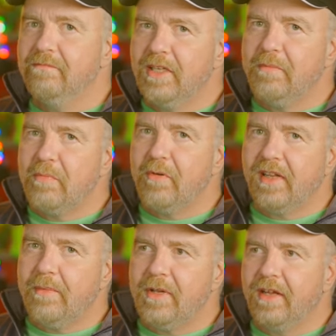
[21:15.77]
it'd be pretty
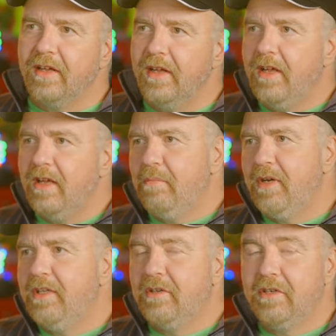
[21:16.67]
limiting.
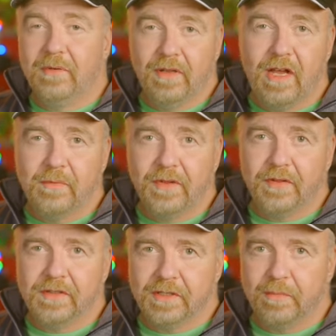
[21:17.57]
But you can do a lot with all
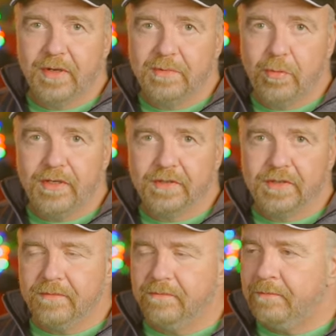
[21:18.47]
the zero page pointers.